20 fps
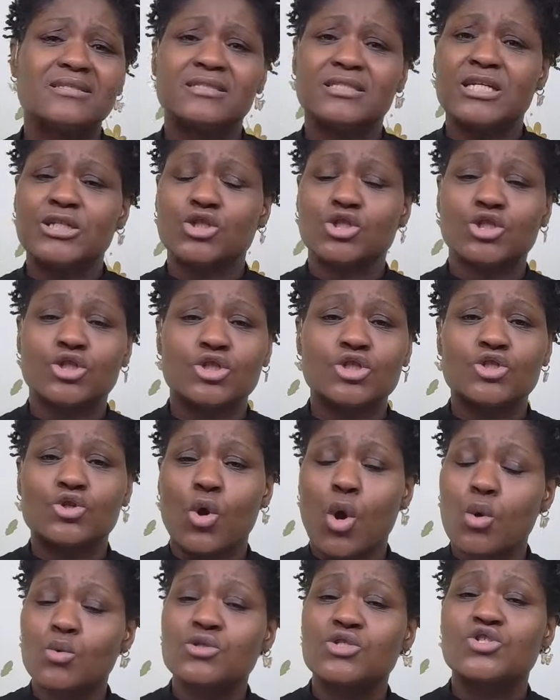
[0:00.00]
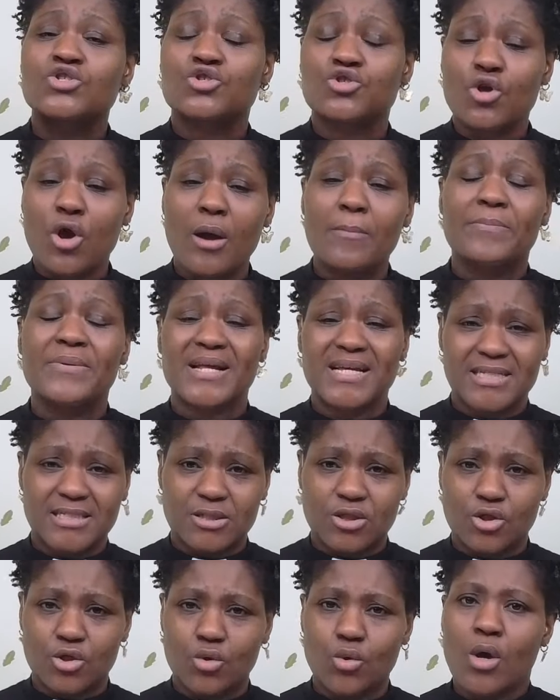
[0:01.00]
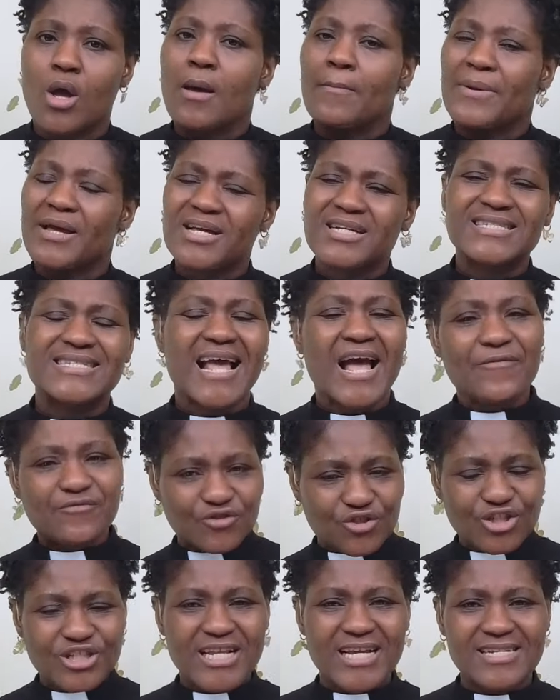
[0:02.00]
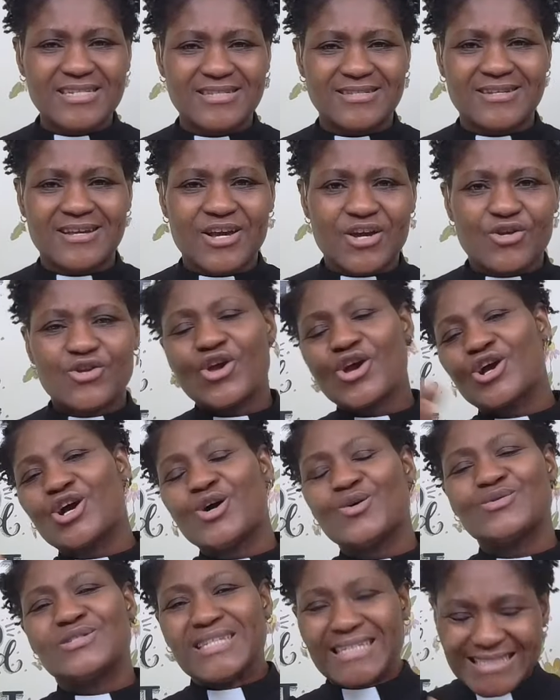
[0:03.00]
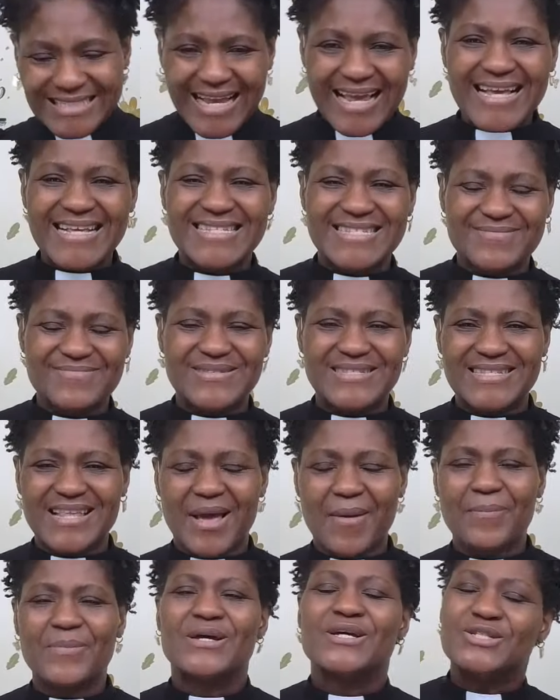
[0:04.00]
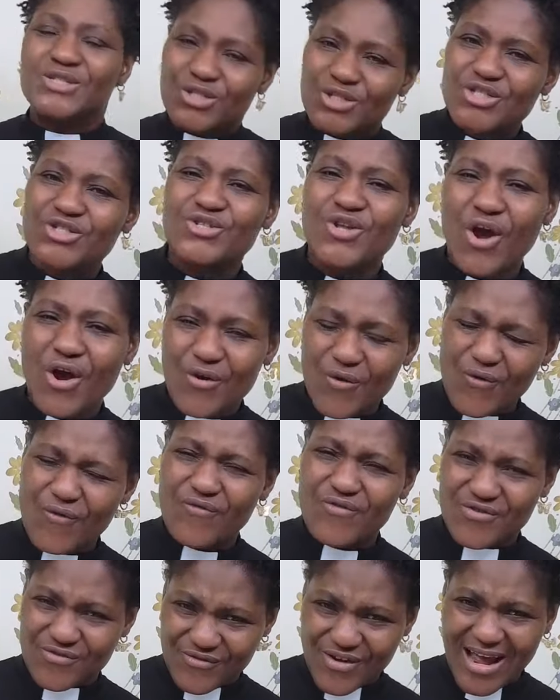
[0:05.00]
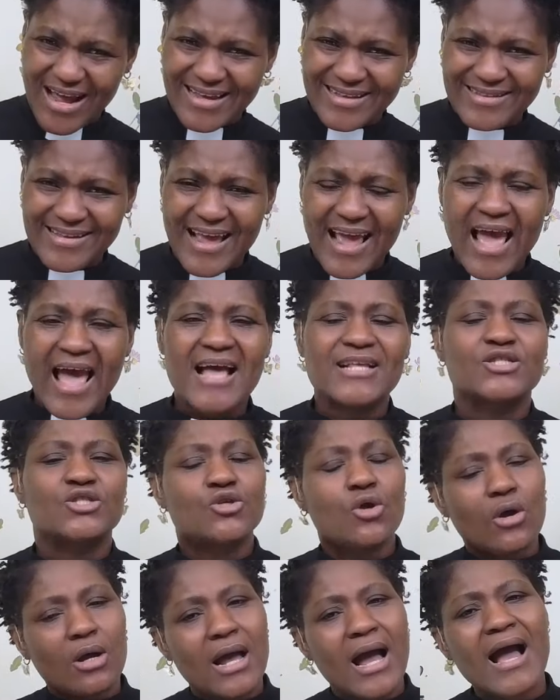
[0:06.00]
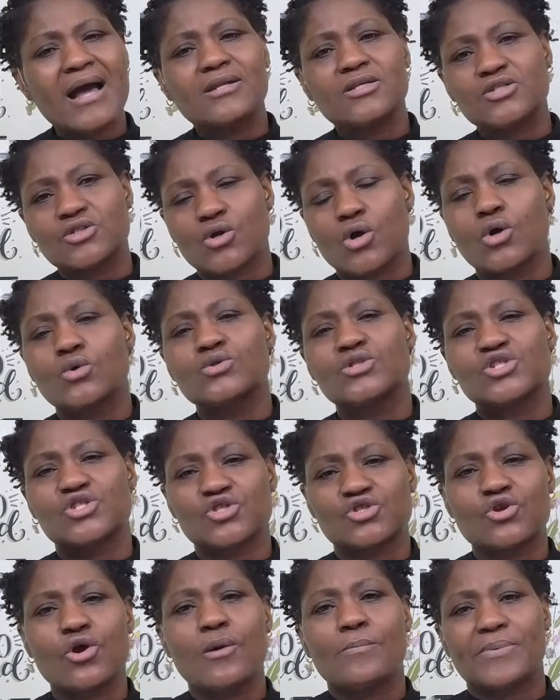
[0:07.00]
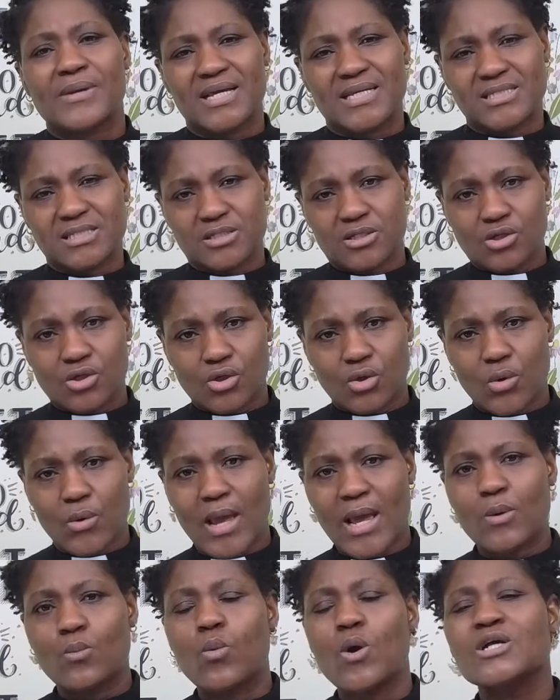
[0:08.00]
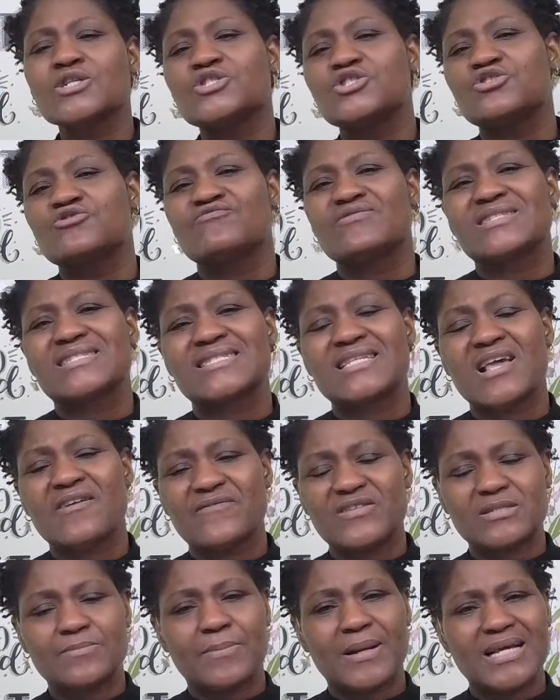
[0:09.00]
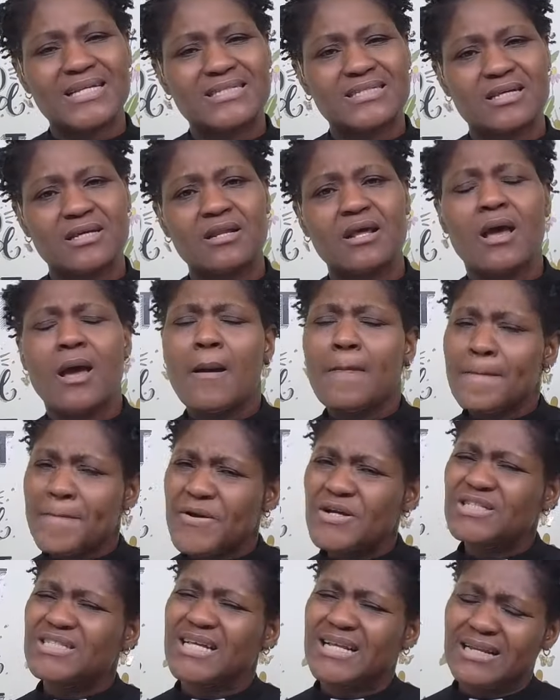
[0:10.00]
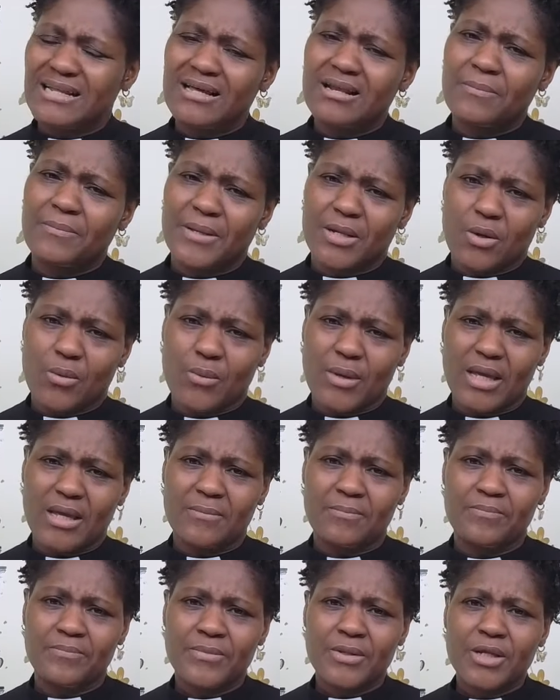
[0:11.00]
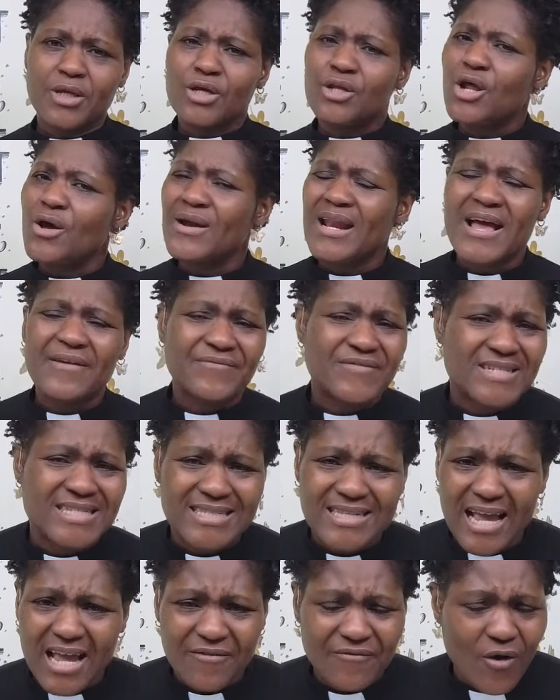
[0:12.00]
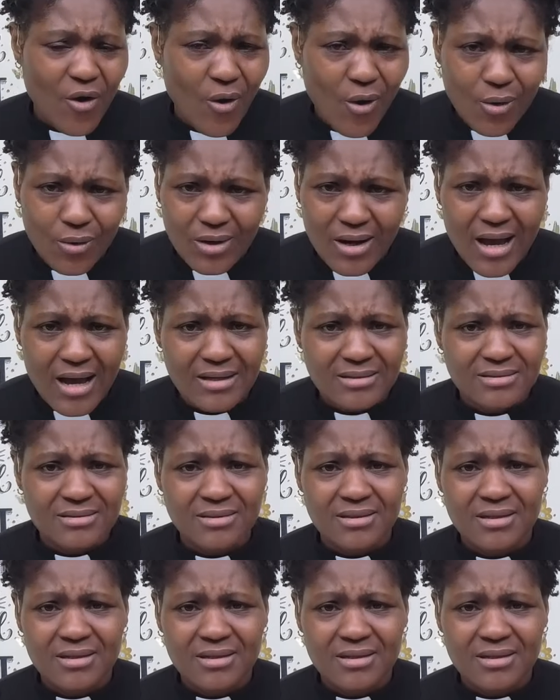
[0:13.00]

is going to start blessing you, because after this, you're going to take some steps to start over, right? And so God is going to start blessing you. And once you receive His blessing, put a little bit away. You don't have to save a whole lot.